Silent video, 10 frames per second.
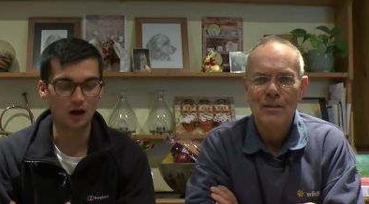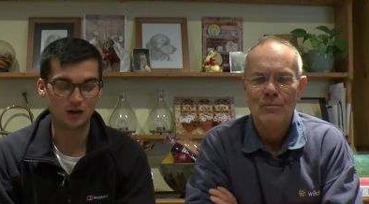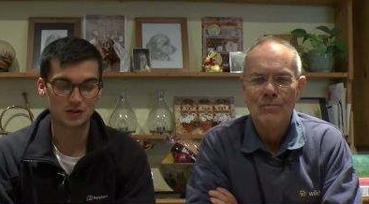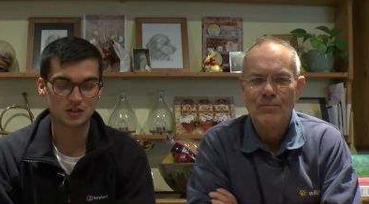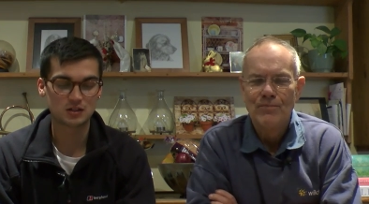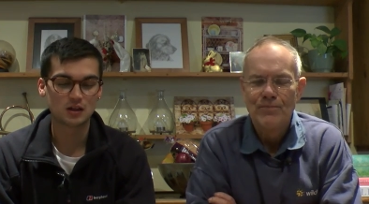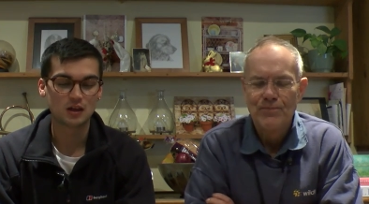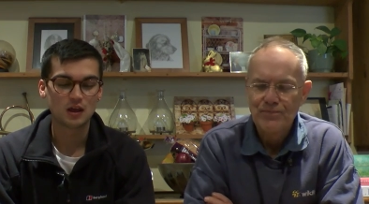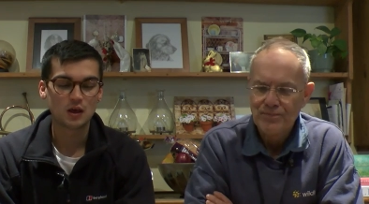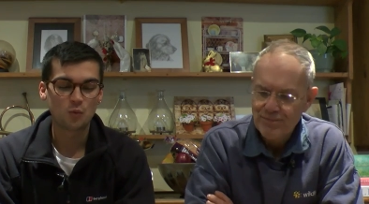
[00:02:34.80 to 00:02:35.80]
Speaker 1: asked,
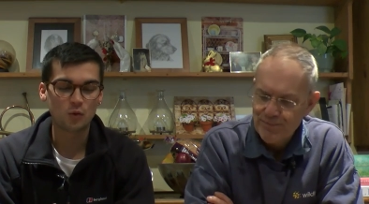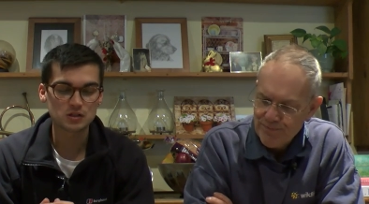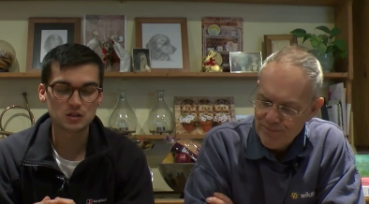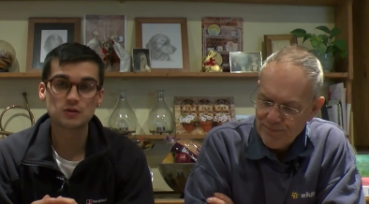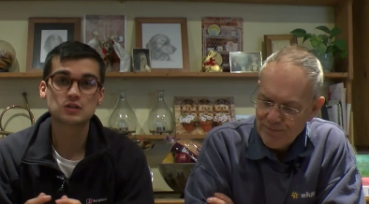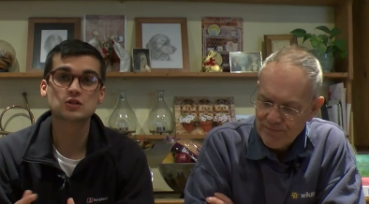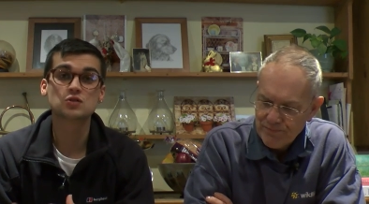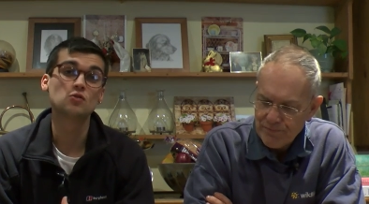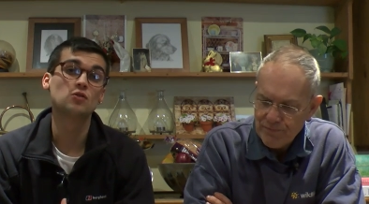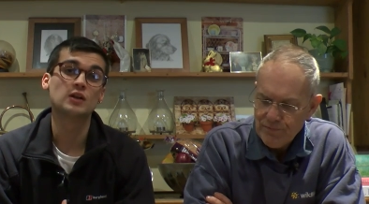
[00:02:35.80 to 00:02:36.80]
"What's the most
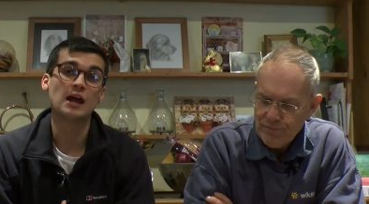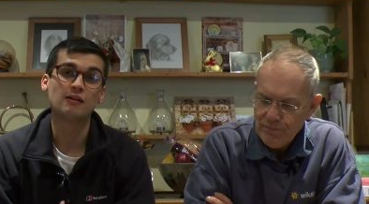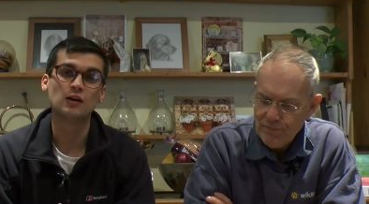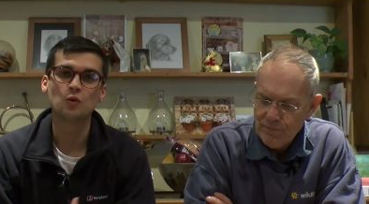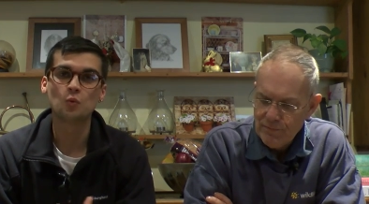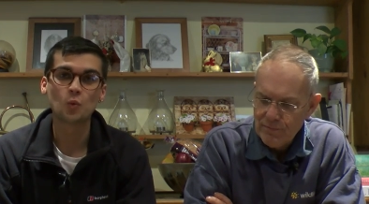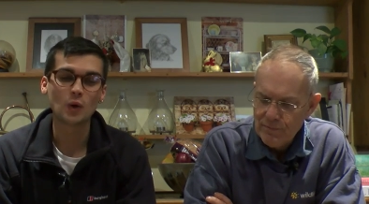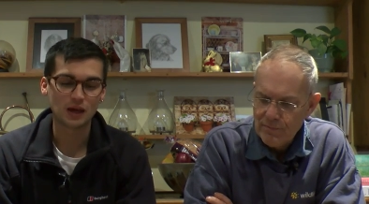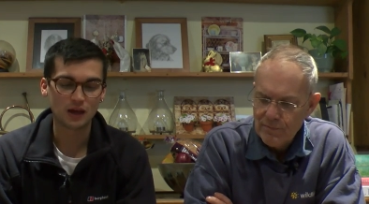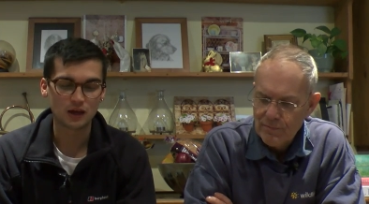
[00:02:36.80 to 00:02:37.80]
extraordinary or
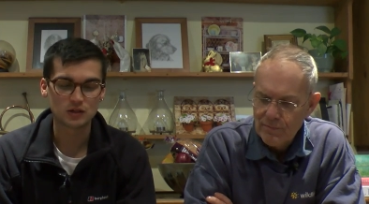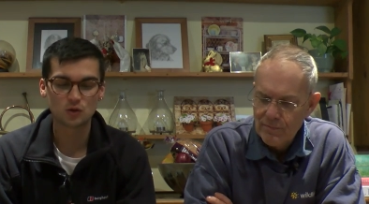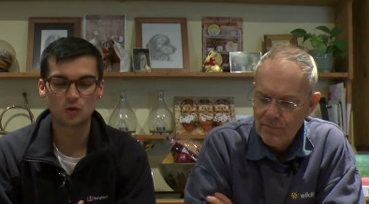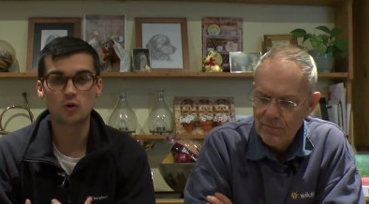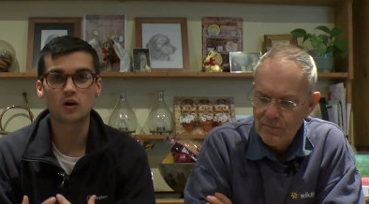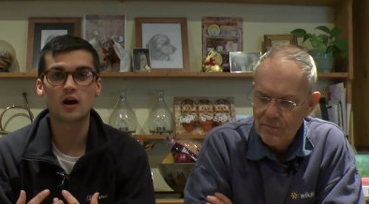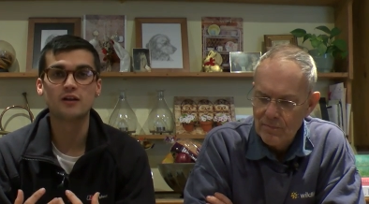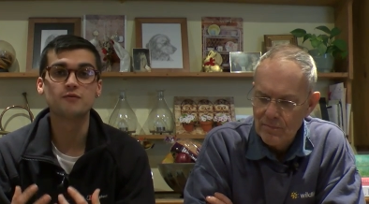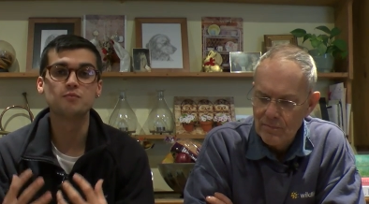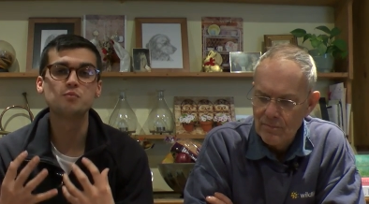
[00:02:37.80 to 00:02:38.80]
weird or kind
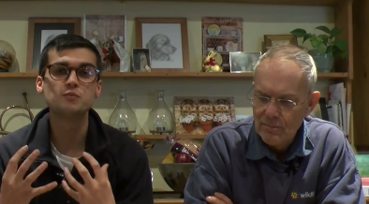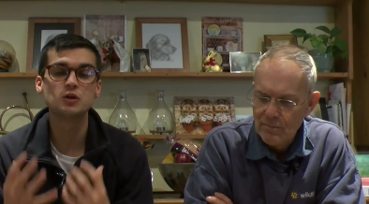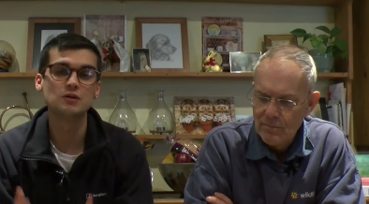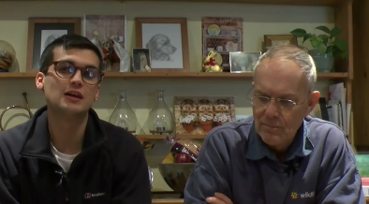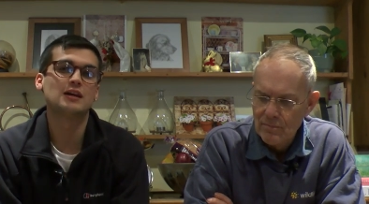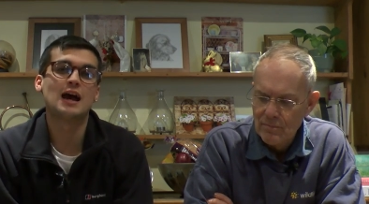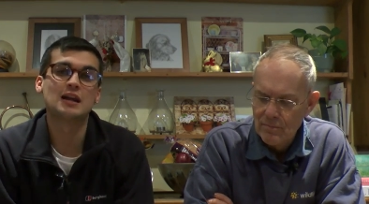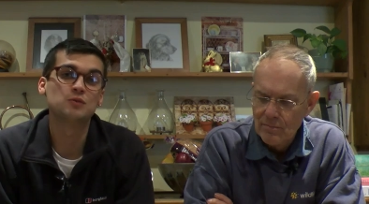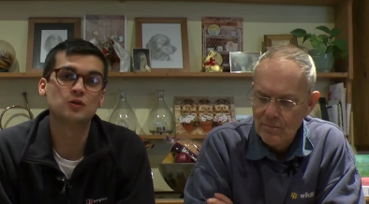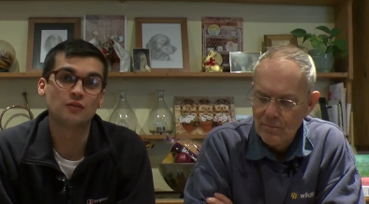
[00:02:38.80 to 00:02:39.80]
of unique
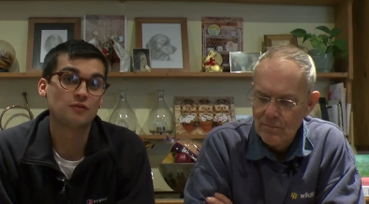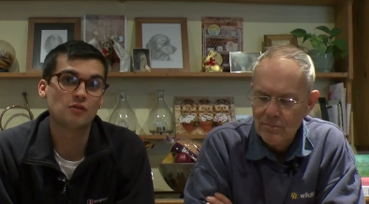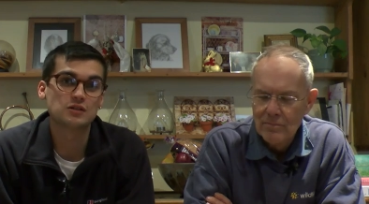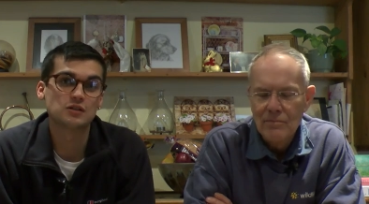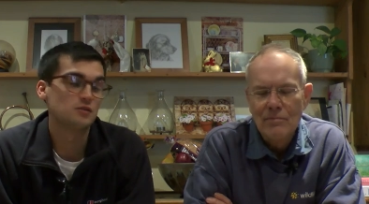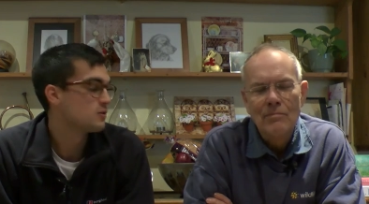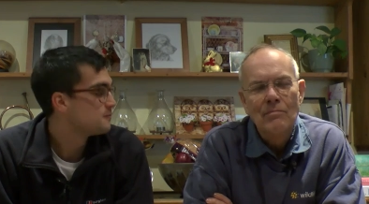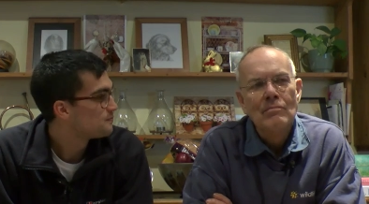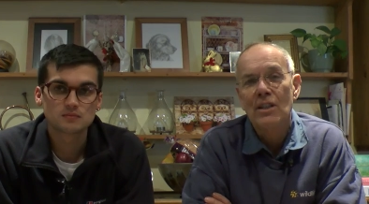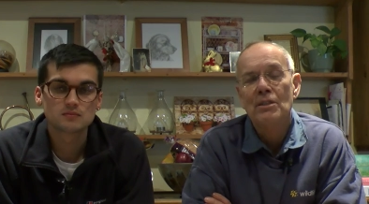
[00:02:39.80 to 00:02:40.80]
animal you've ever rescued?"
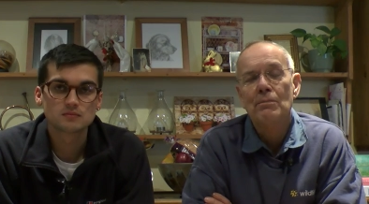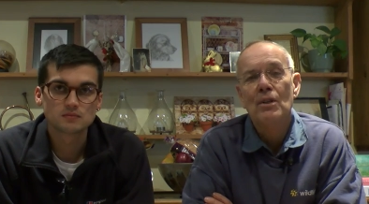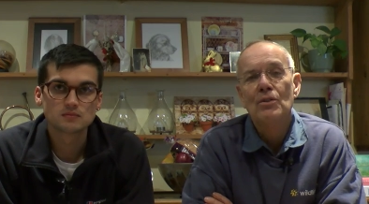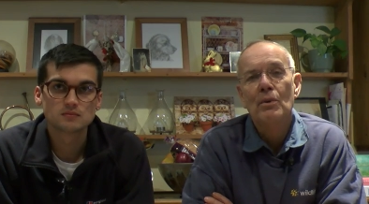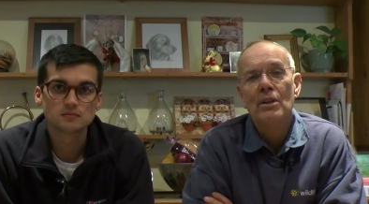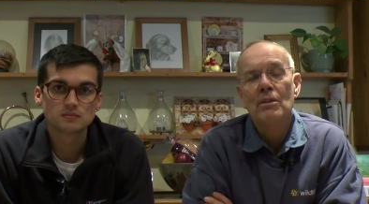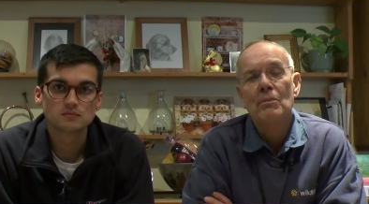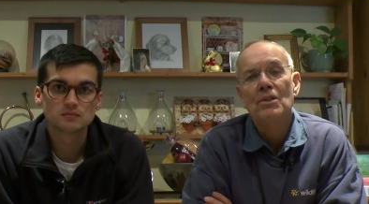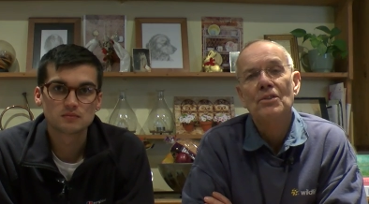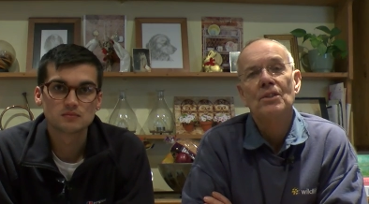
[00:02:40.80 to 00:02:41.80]
Speaker 2: I suppose one of the
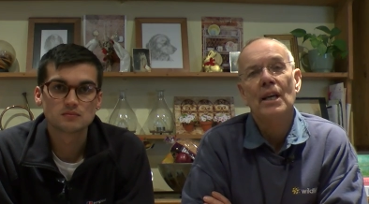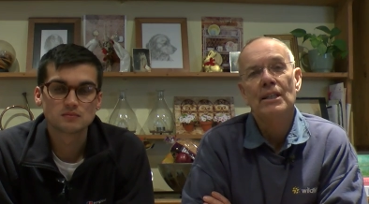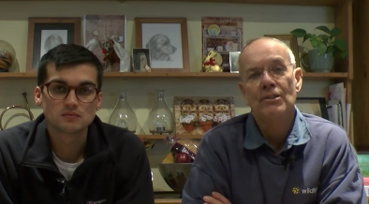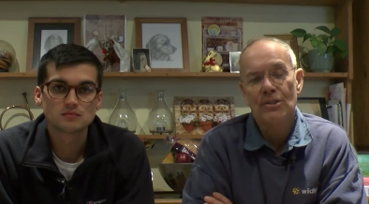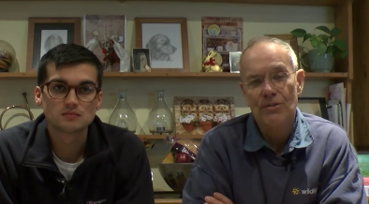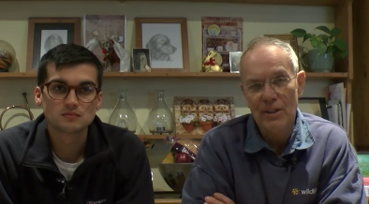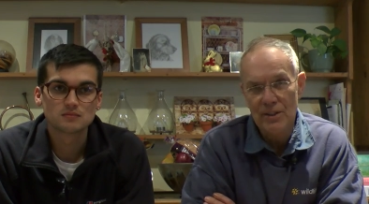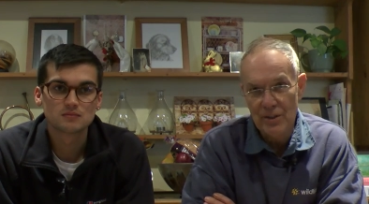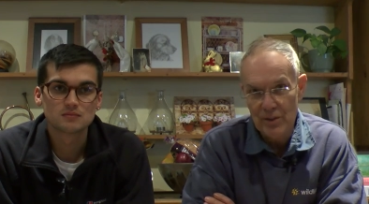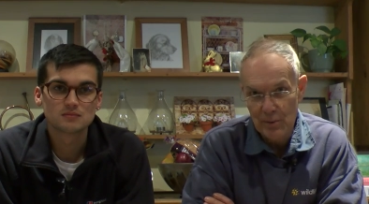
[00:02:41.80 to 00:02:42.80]
most dangerous
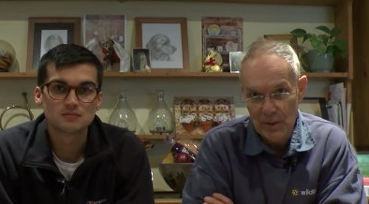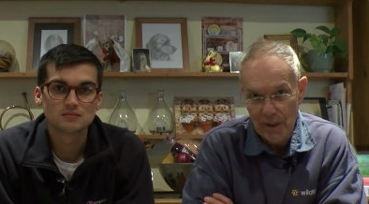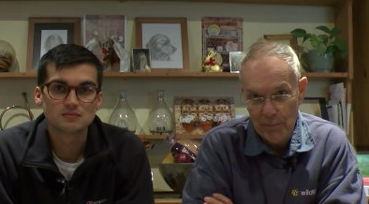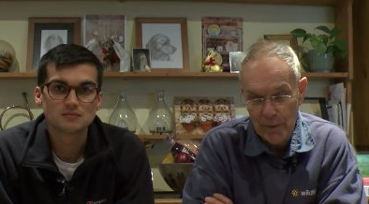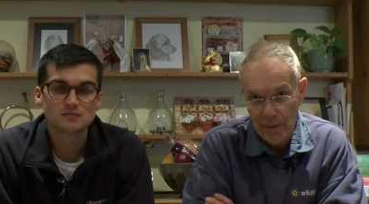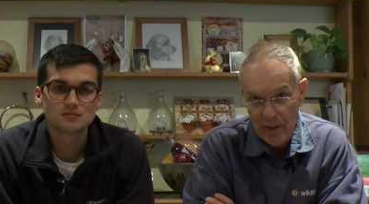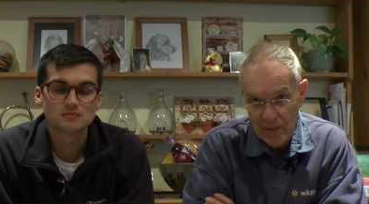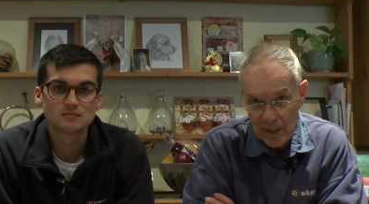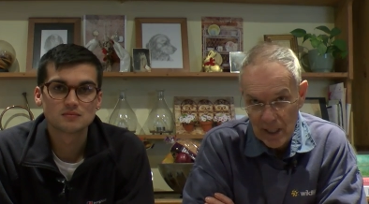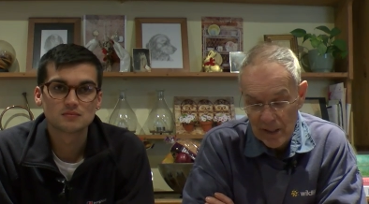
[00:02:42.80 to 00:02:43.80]
rescues we've
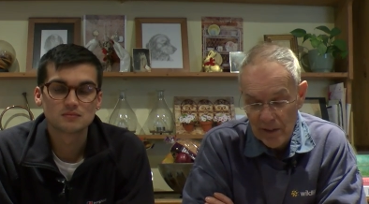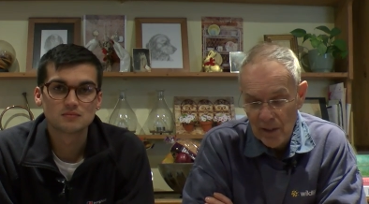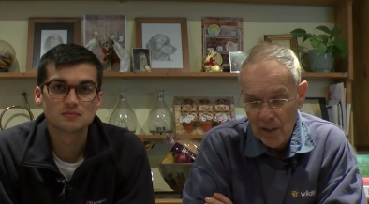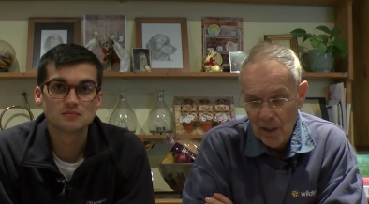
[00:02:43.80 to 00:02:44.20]
ever done